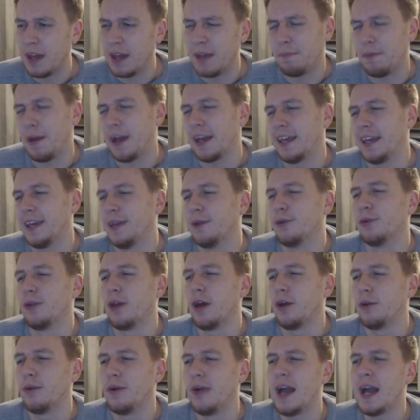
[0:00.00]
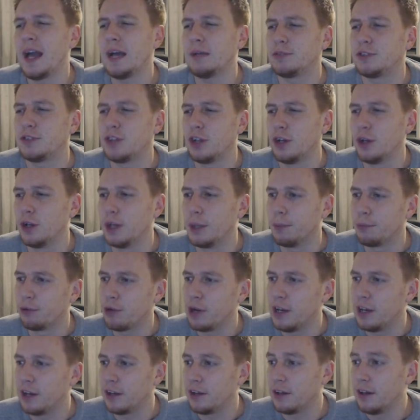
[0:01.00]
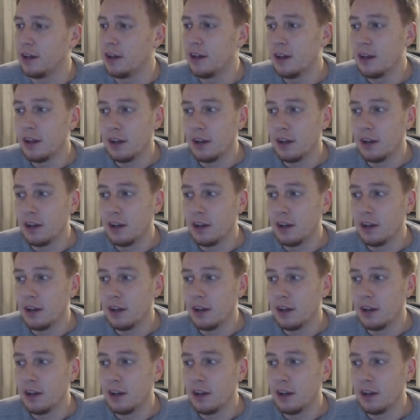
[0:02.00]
That back heel, though, absolutely brilliant.